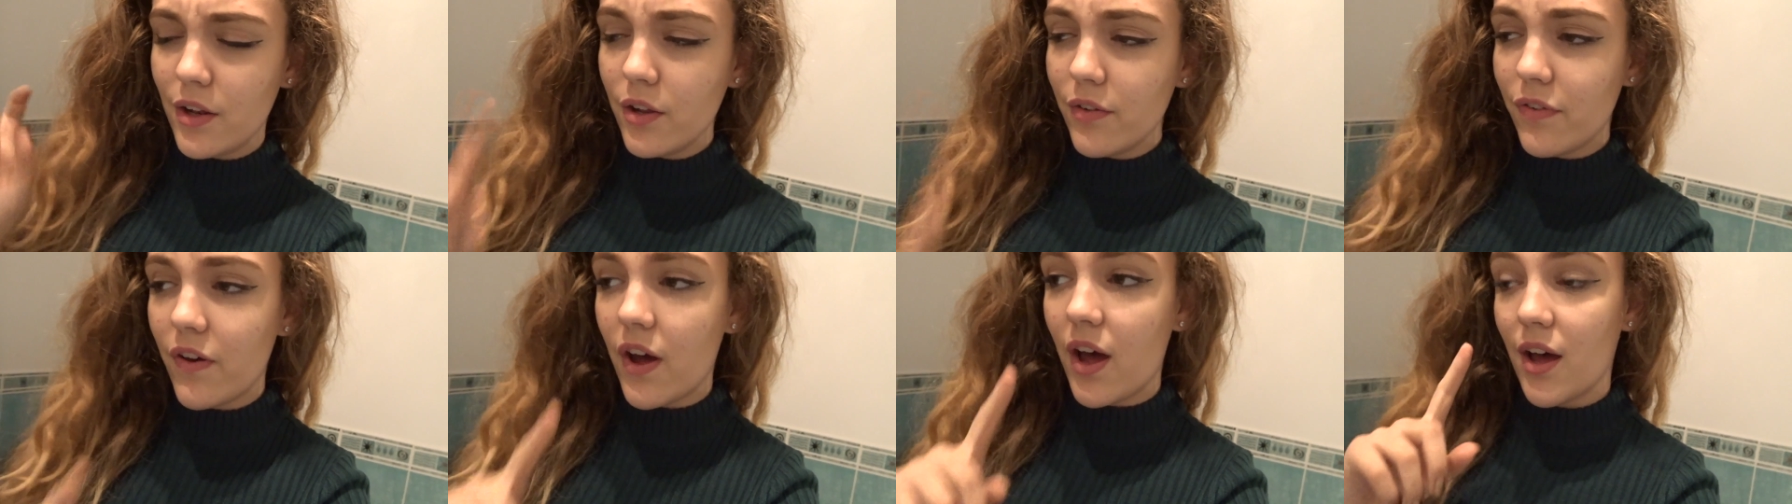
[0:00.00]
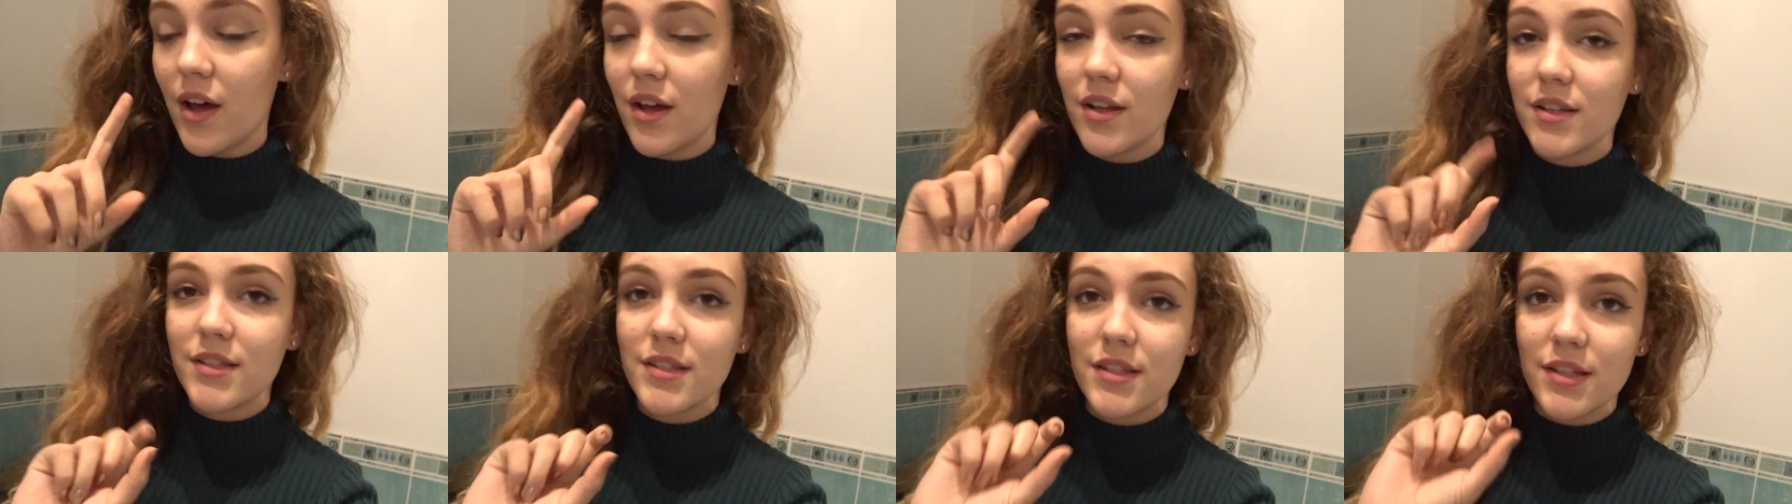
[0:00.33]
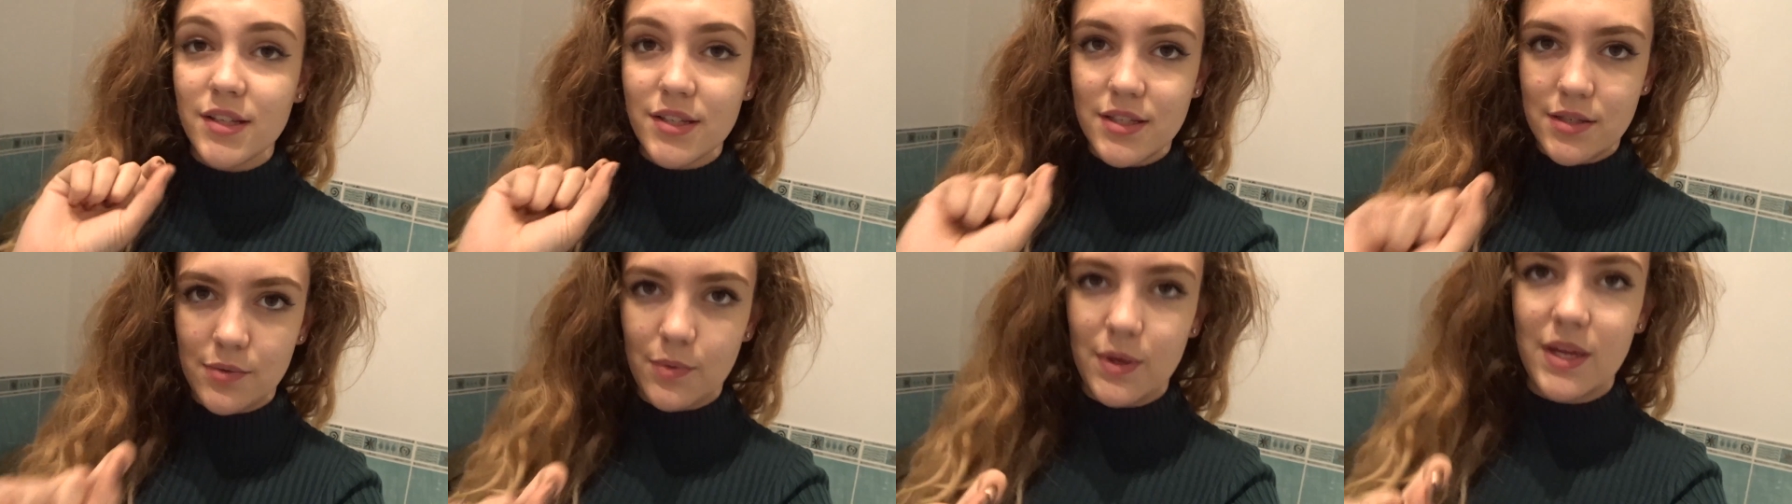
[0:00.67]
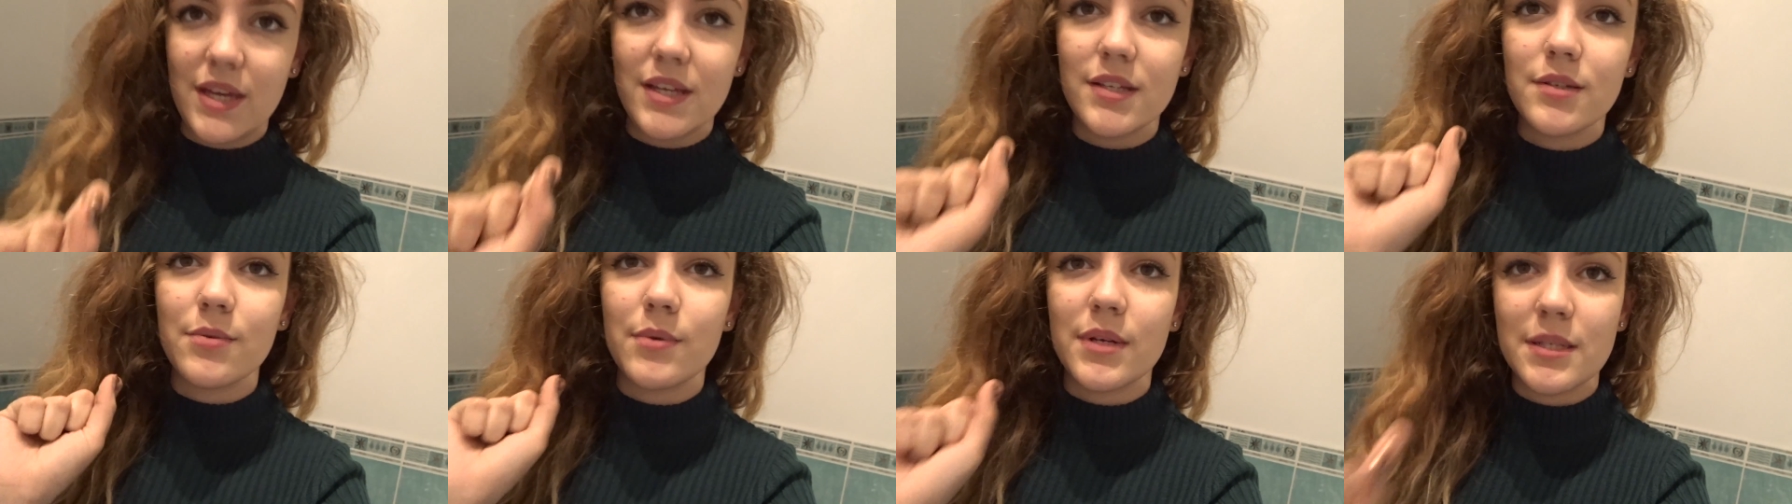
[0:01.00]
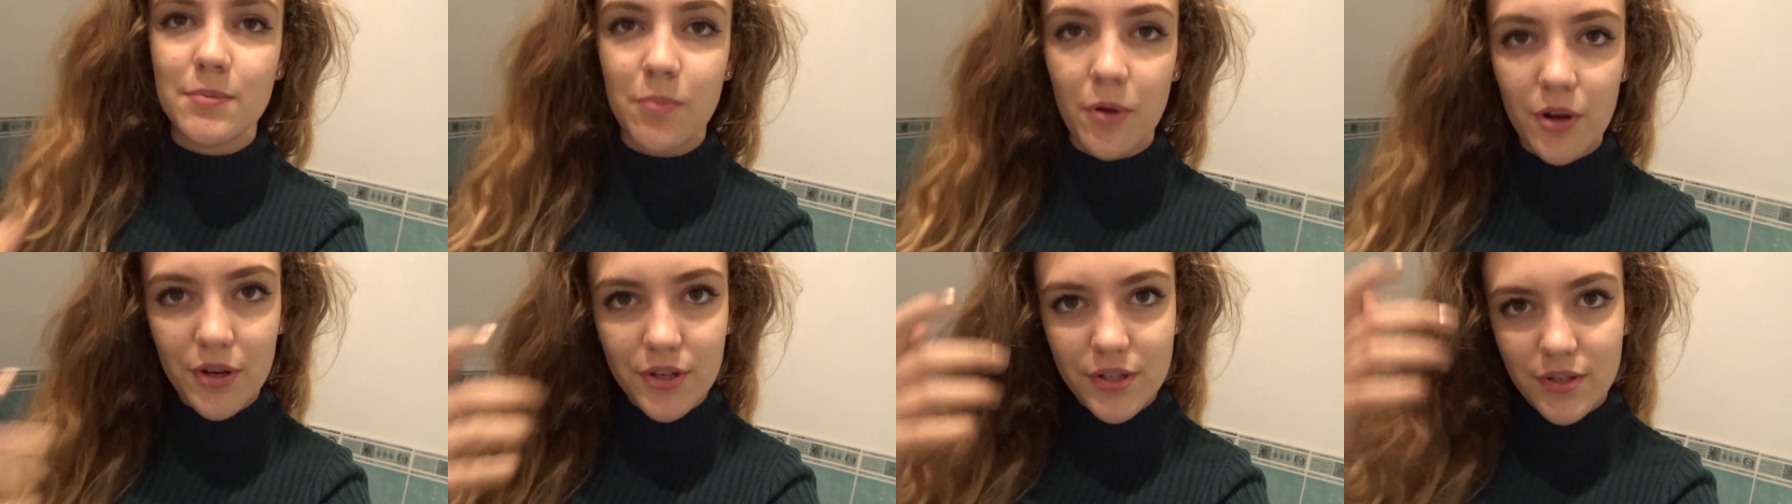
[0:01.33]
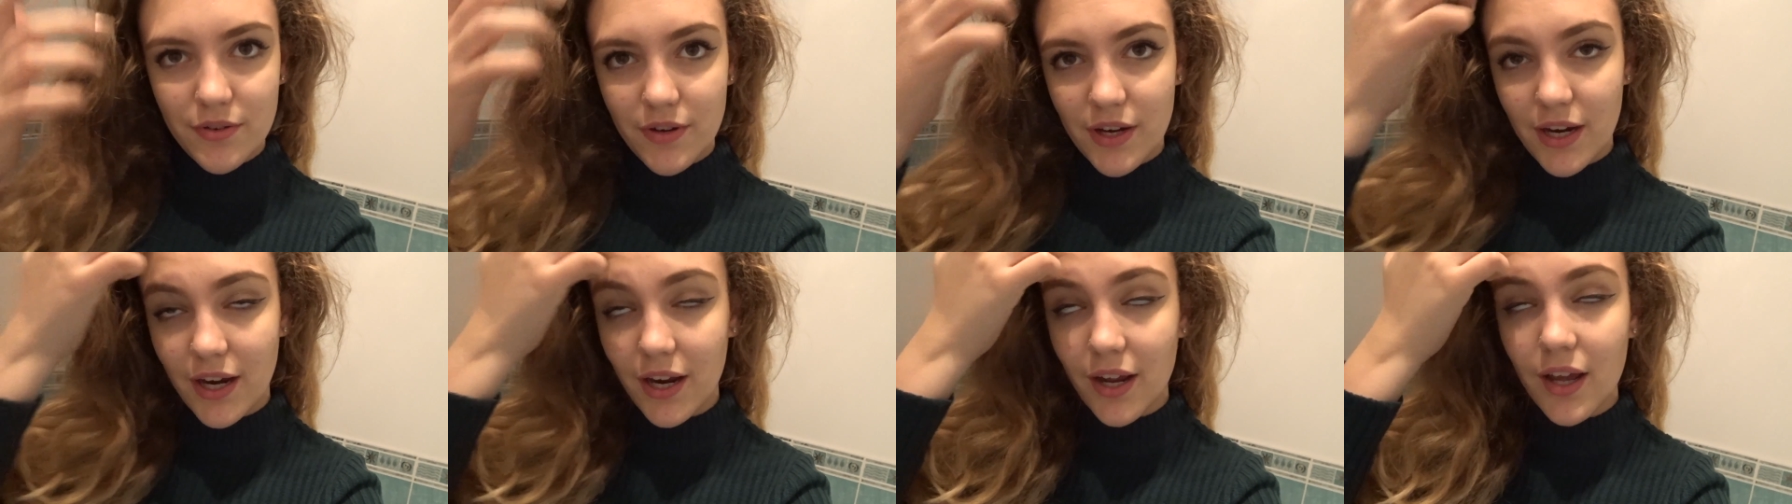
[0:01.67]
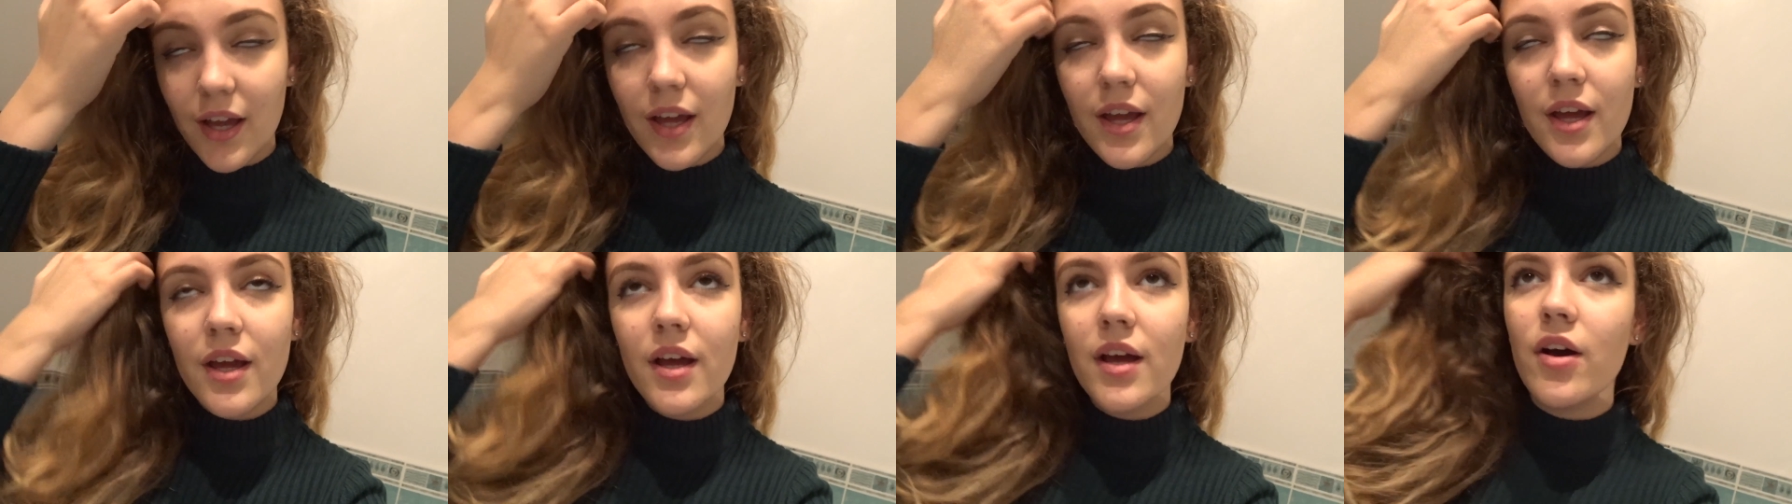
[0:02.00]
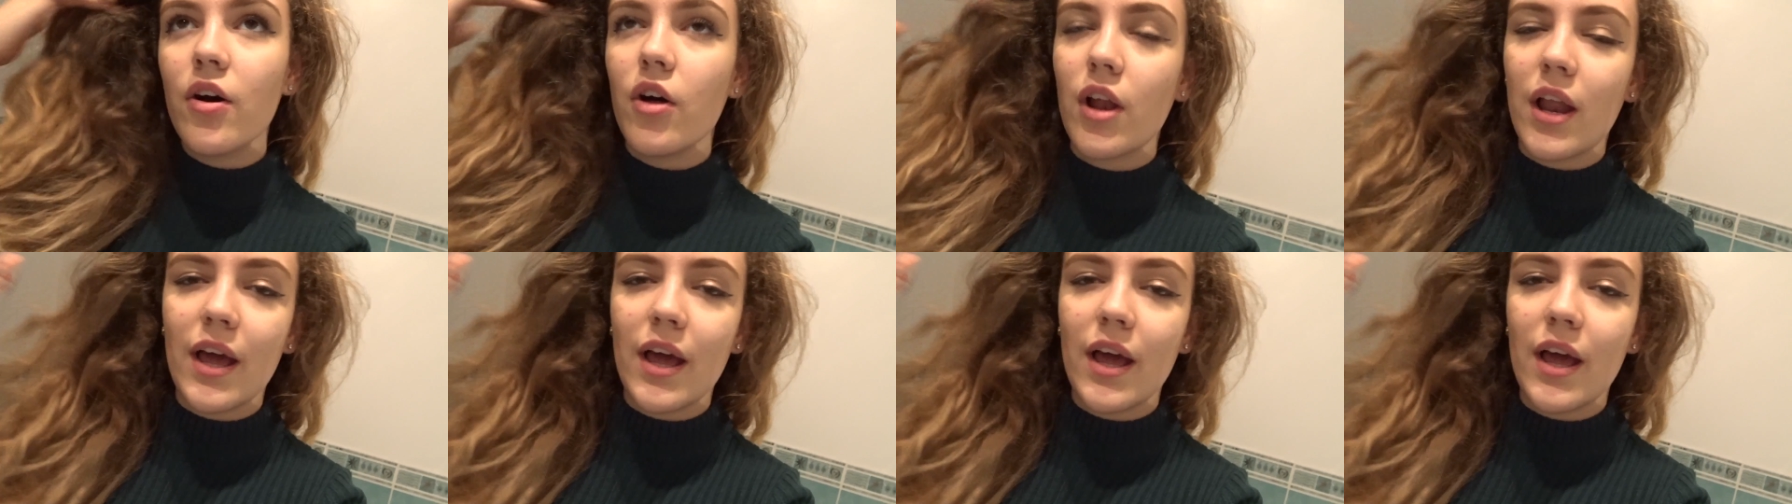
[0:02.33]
Love Hearts, the sweets, were sponsoring or